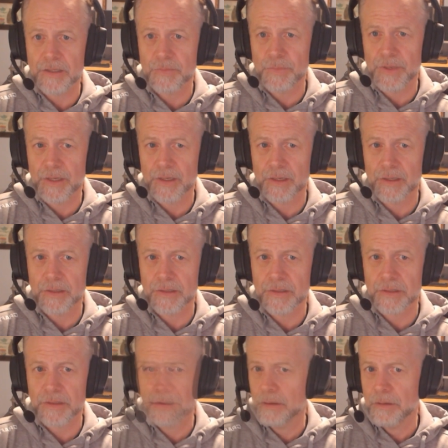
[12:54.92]

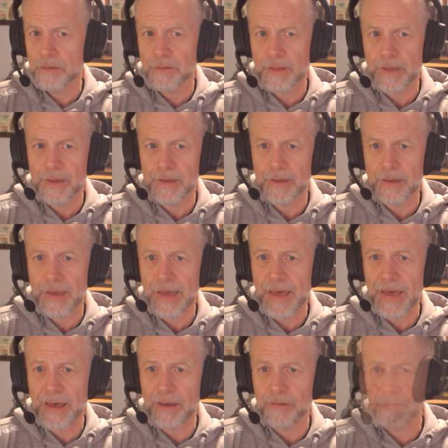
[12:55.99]
Because they
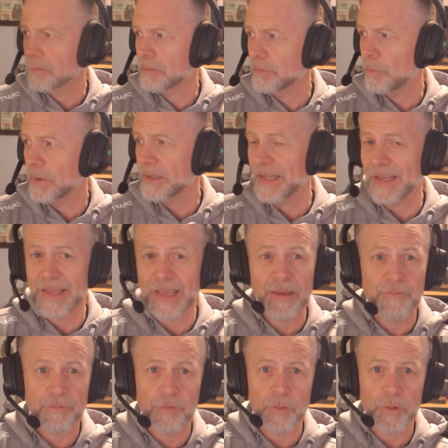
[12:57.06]
have what they
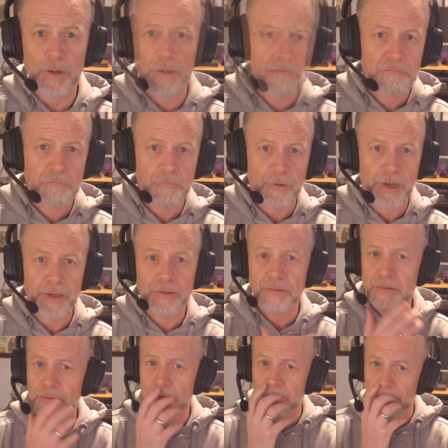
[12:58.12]
came for, right?
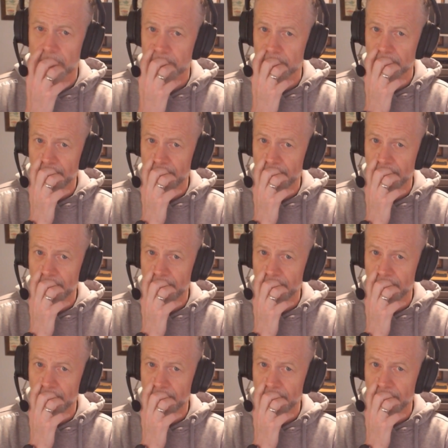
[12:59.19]
They